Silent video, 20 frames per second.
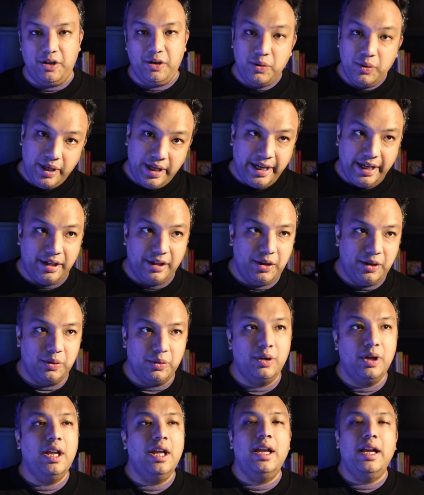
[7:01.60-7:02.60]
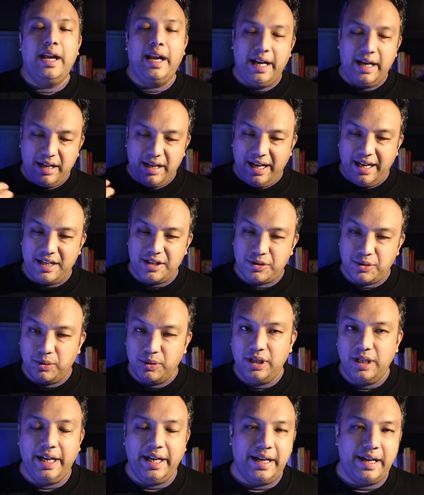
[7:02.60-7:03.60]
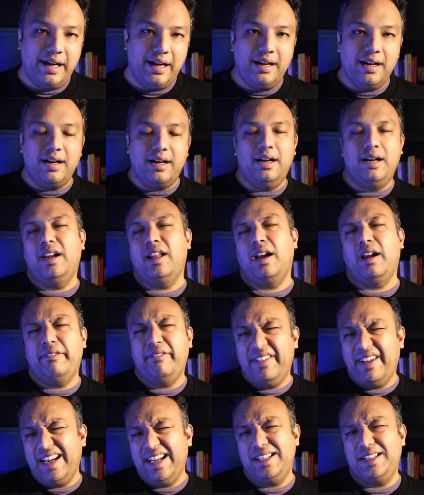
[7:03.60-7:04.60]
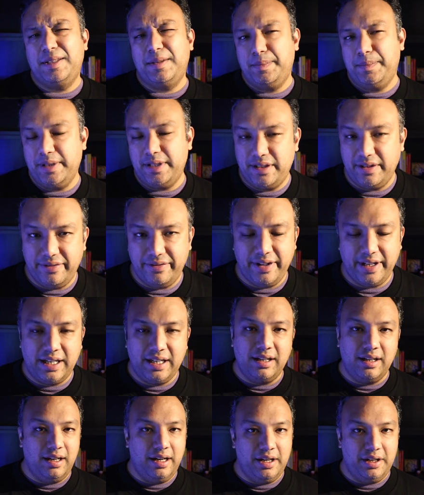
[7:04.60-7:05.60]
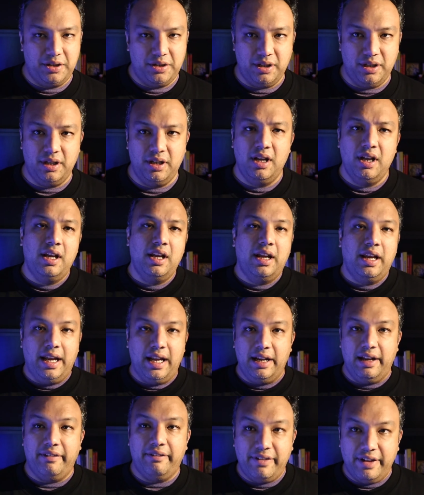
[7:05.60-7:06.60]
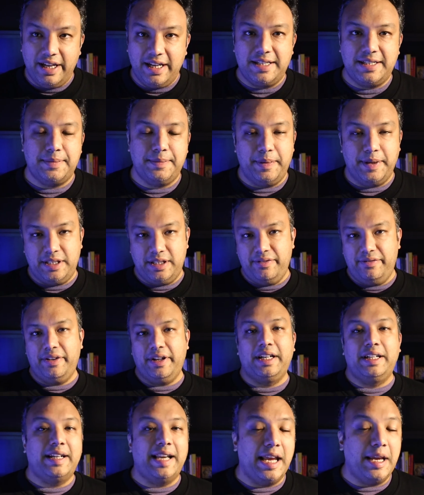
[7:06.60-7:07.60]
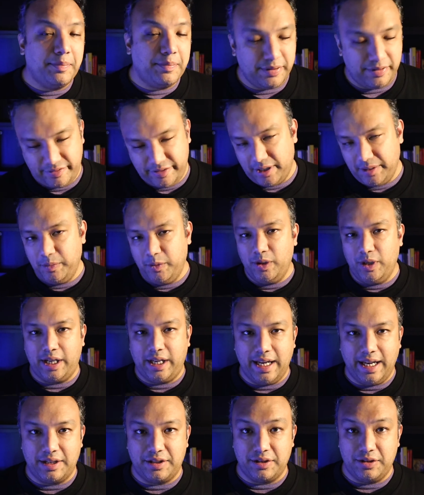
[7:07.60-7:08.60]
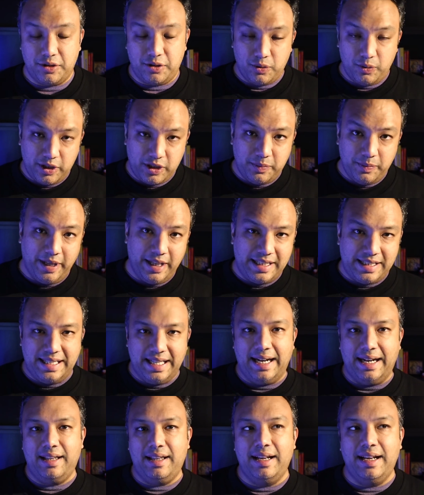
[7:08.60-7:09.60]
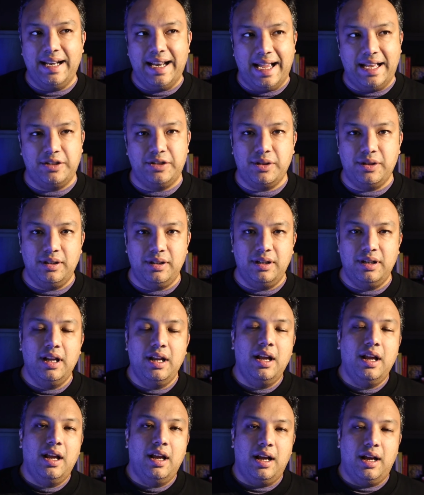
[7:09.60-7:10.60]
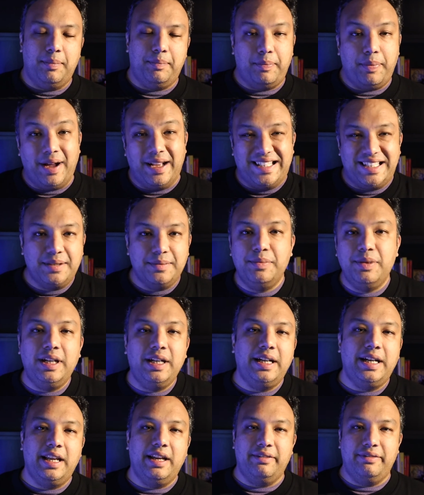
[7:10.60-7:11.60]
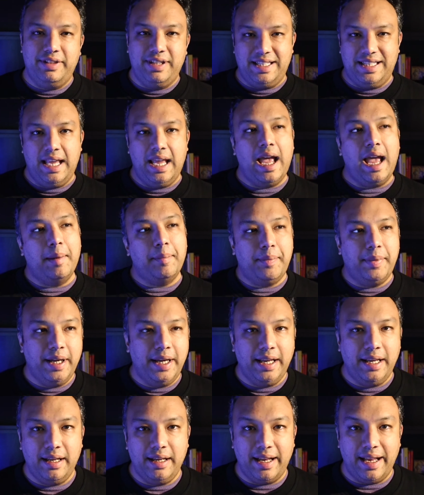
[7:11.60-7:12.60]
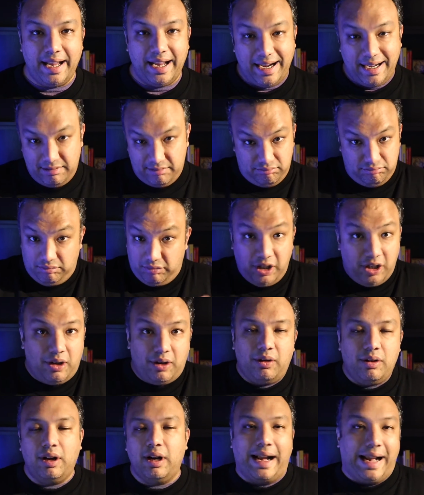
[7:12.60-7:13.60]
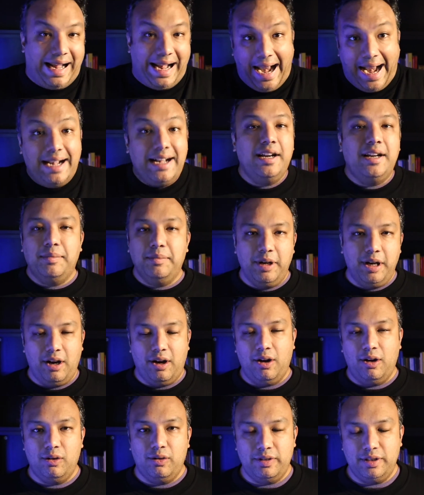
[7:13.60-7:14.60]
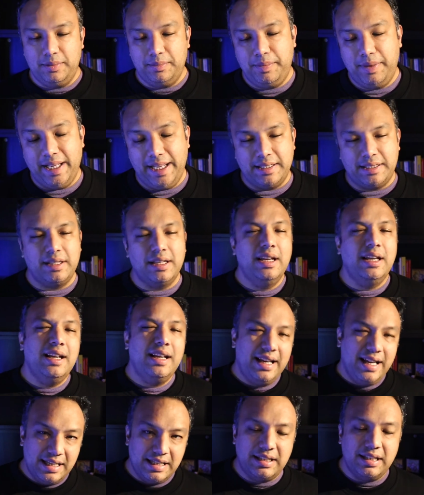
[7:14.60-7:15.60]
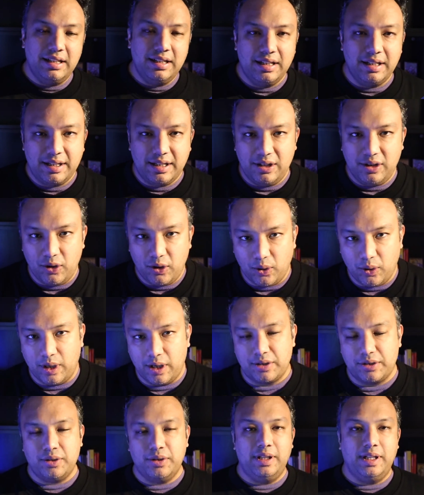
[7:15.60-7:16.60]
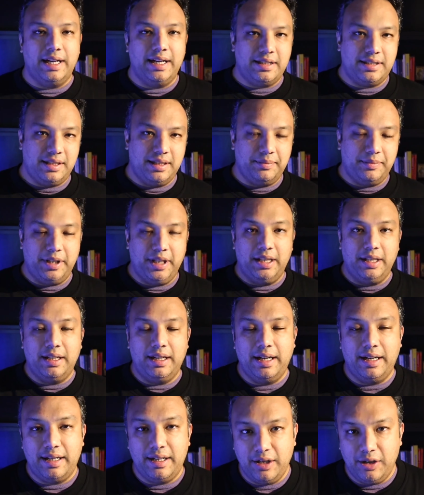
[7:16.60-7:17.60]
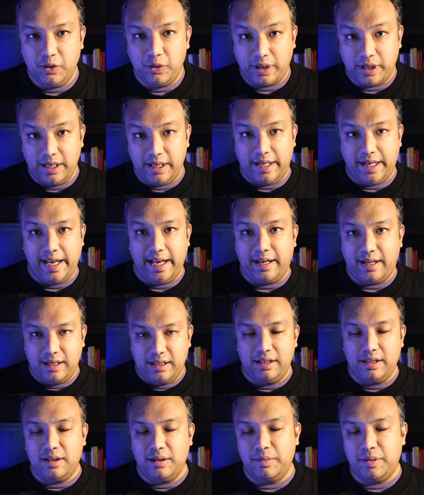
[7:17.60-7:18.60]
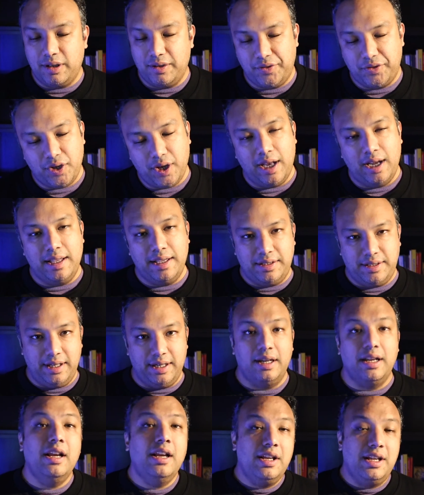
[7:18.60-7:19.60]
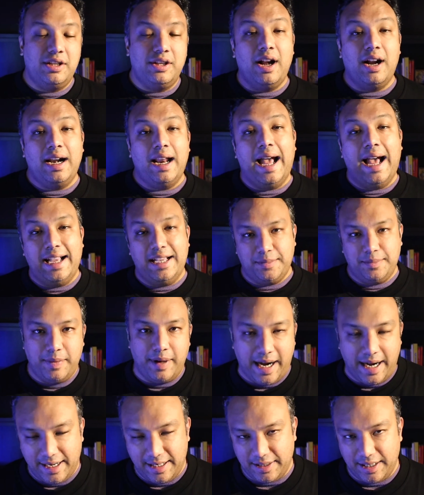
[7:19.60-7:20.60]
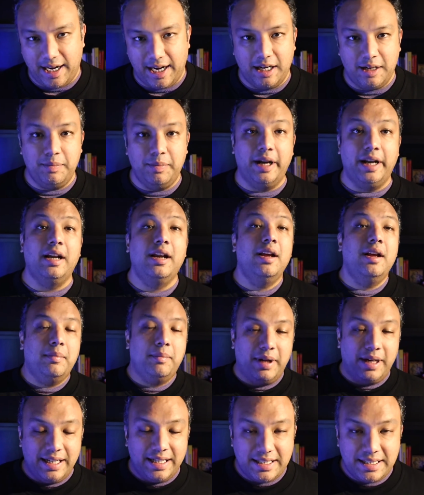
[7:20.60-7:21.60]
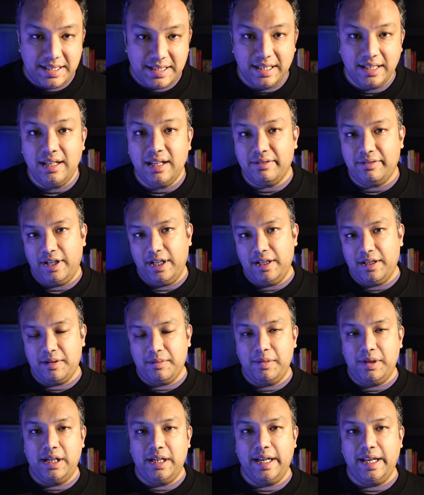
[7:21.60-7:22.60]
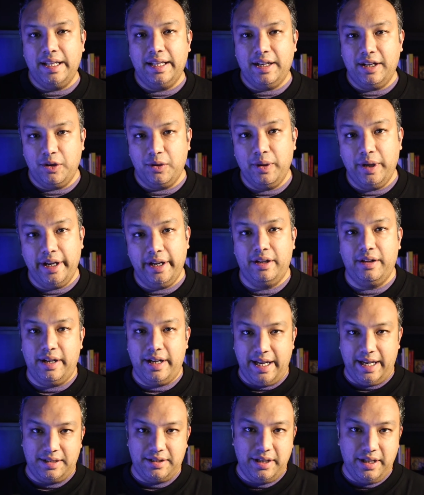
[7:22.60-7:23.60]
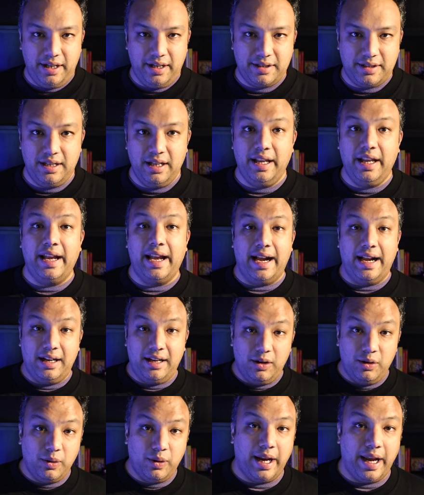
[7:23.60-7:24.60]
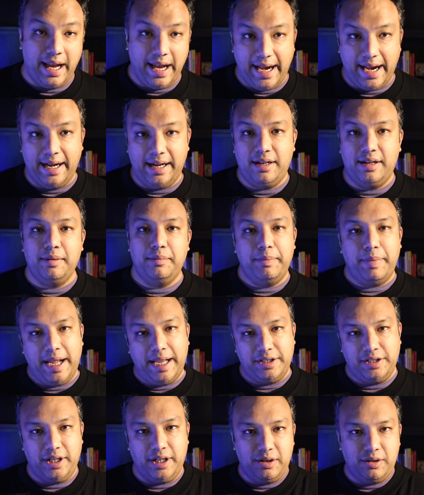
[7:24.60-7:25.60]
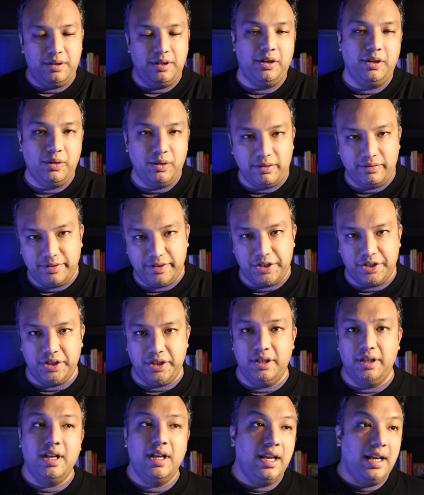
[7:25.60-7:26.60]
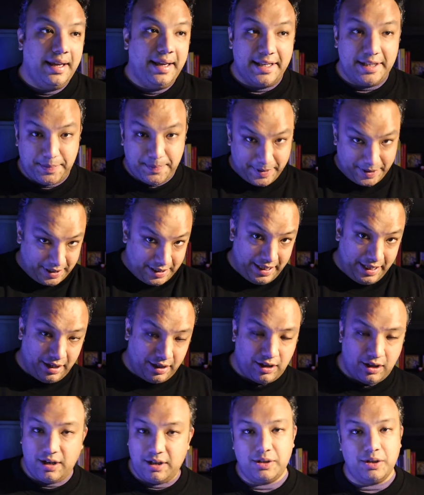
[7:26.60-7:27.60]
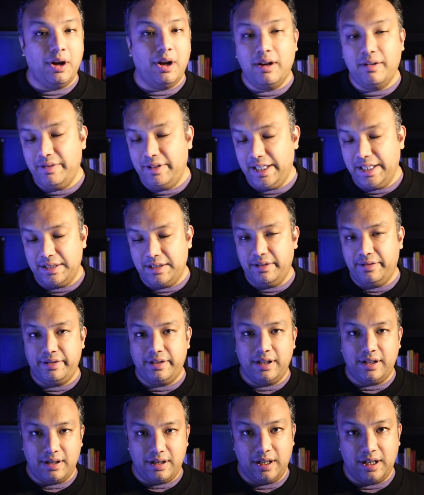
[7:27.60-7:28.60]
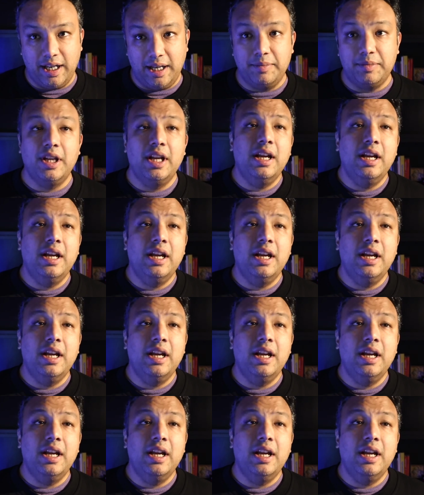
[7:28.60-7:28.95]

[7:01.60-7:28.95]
You need to it, it is only triggered under a very specific condition in a very specific type of communication. So, which means that the natural uh, possibility of this happening at you know randomly all over the the place is a little lower. So that is something that you can take a little bit of solace in. Not as bad as Heartbeat, but it's still a vulnerability that you need to take seriously and look at patching to the newer version, especially across all of these different runtimes.